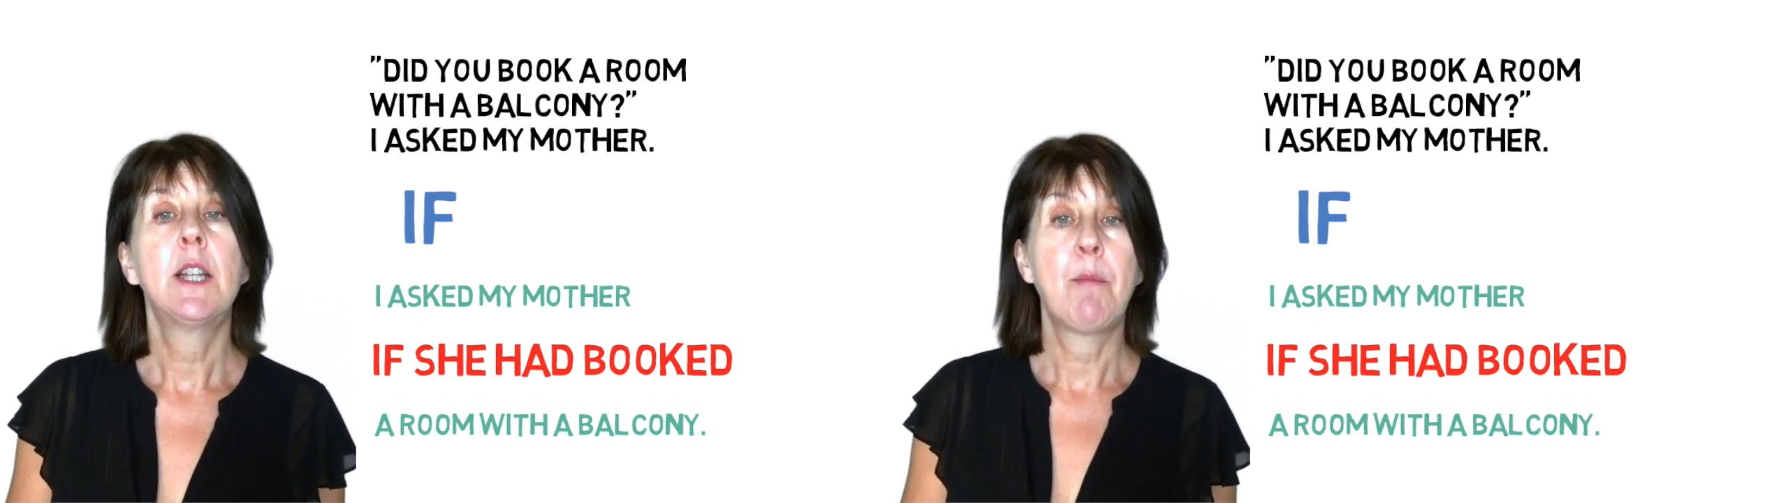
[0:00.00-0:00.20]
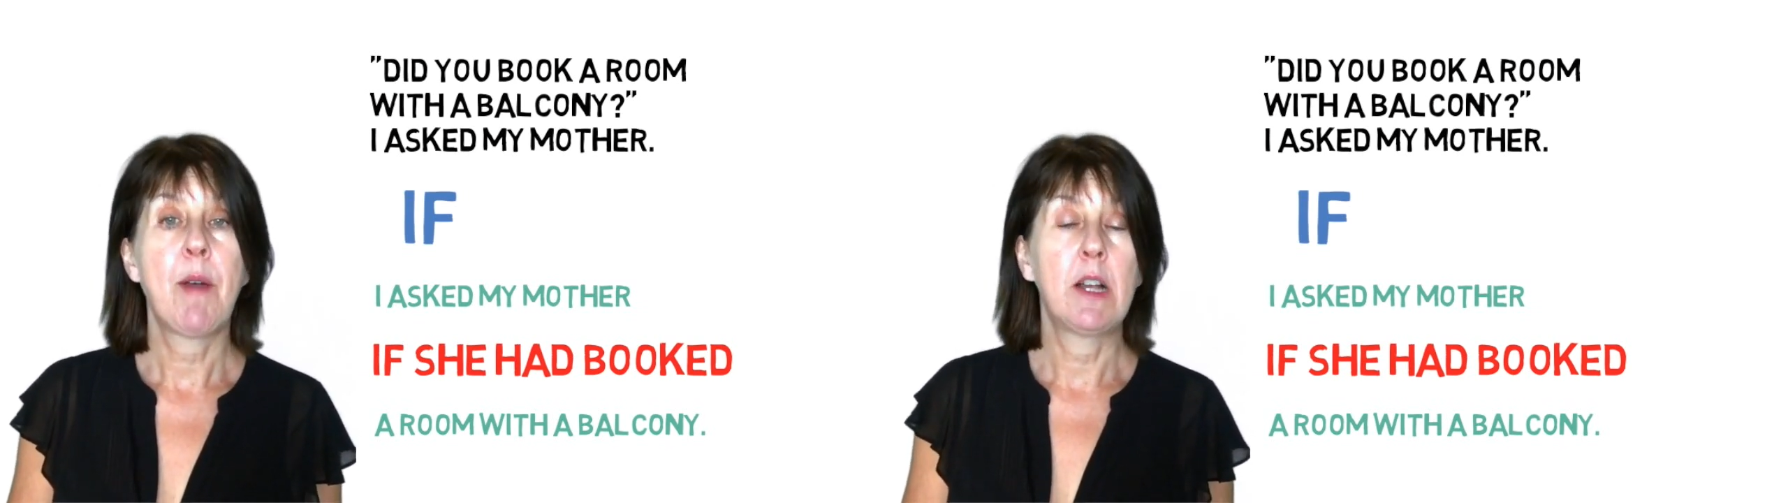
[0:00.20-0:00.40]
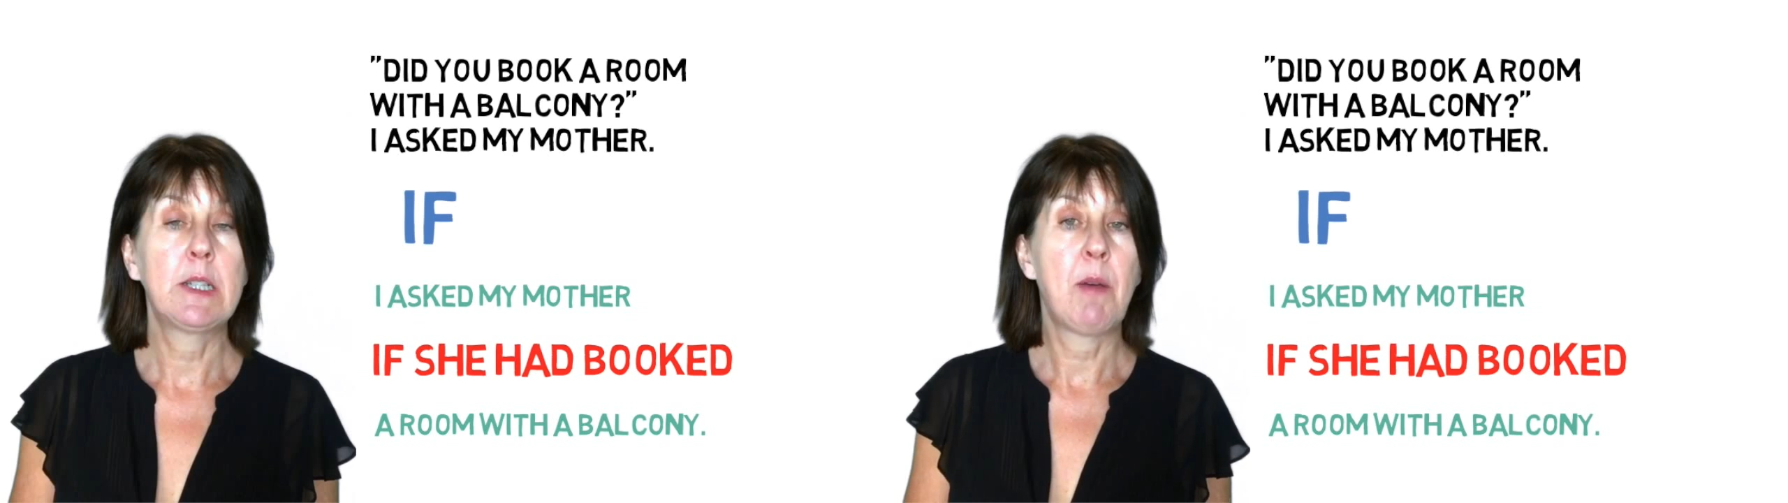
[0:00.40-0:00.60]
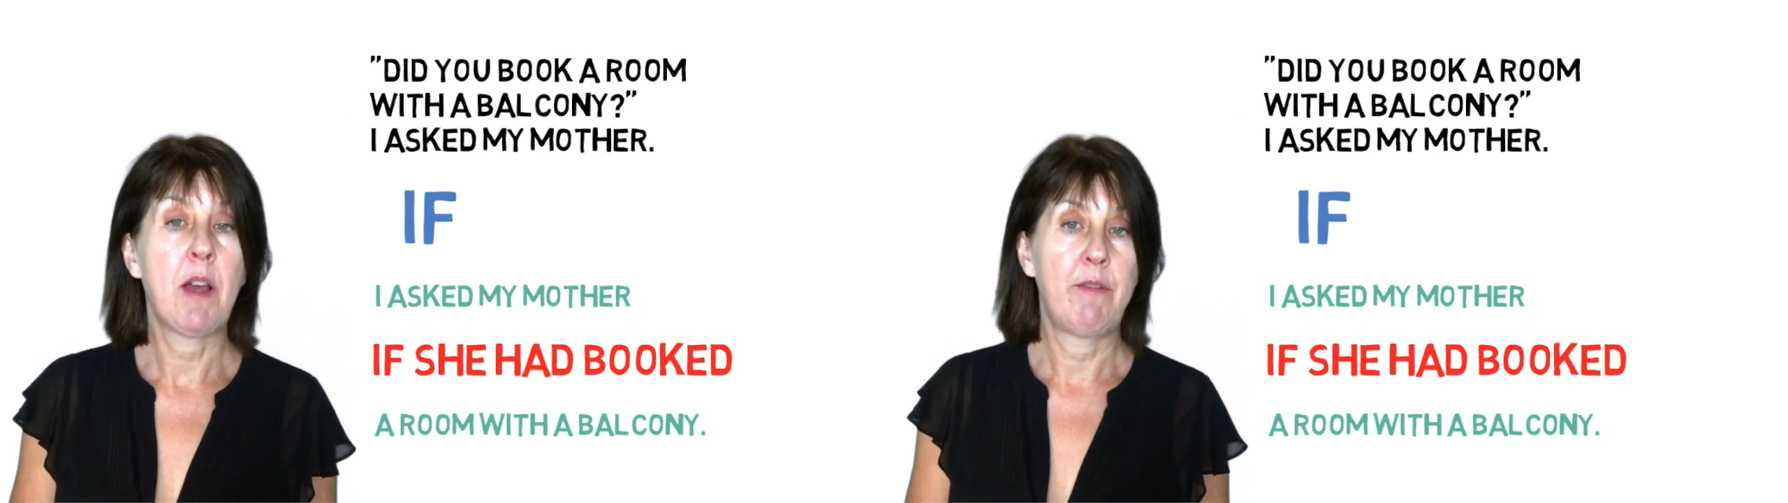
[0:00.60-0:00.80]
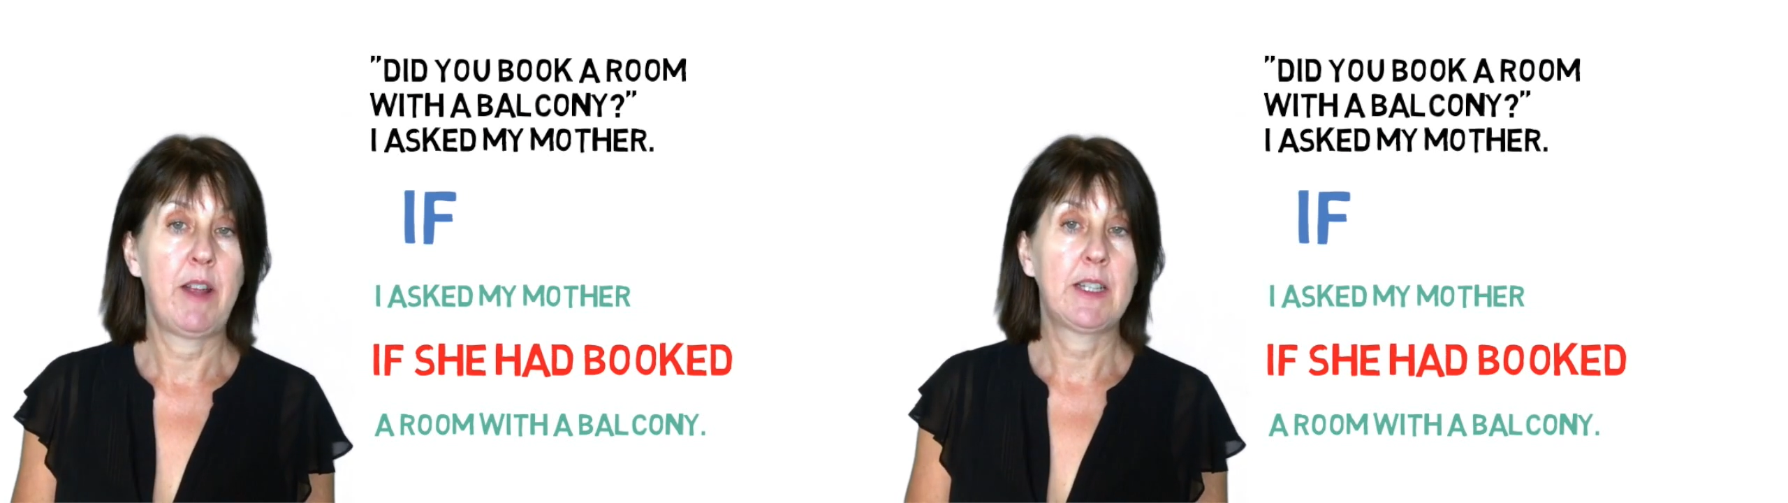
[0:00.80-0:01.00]
the past
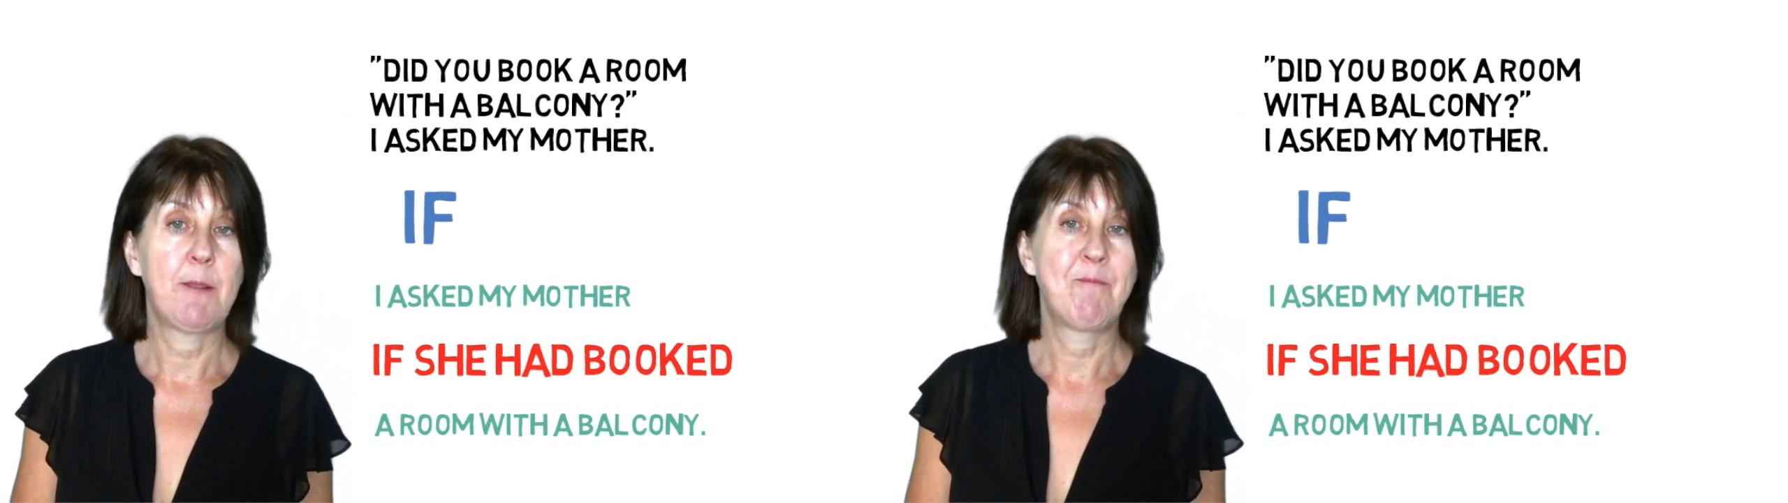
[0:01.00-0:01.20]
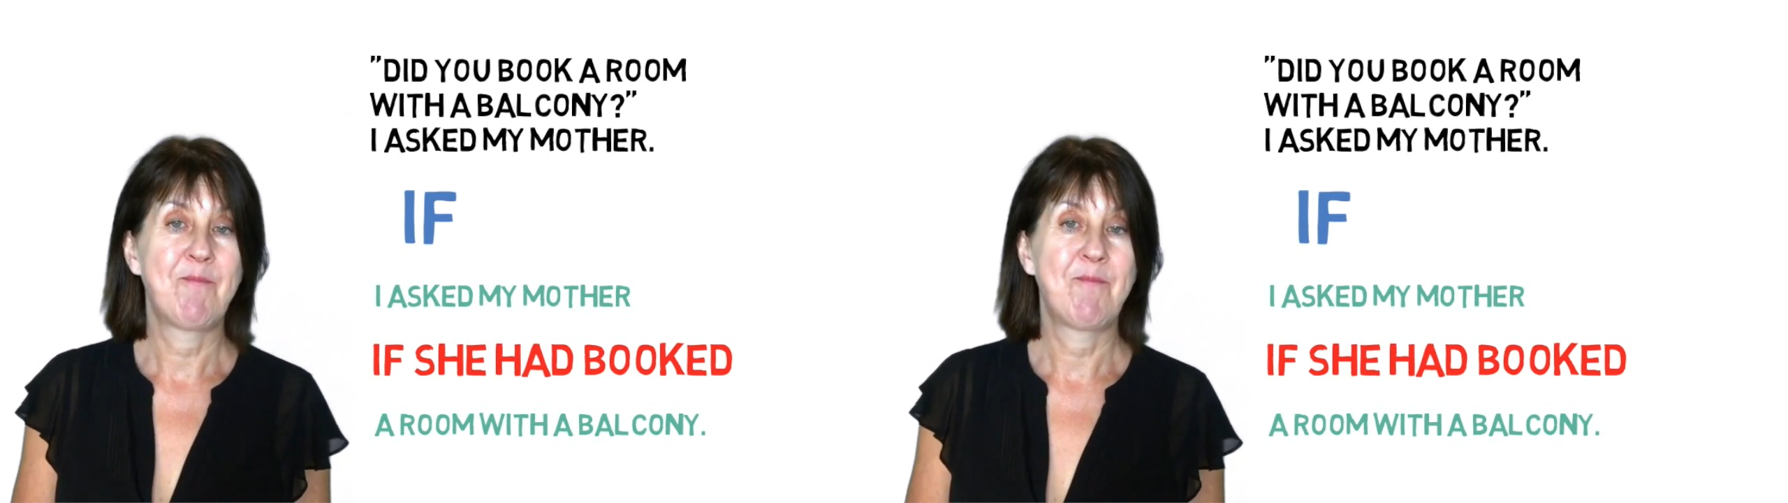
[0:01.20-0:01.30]
perfect.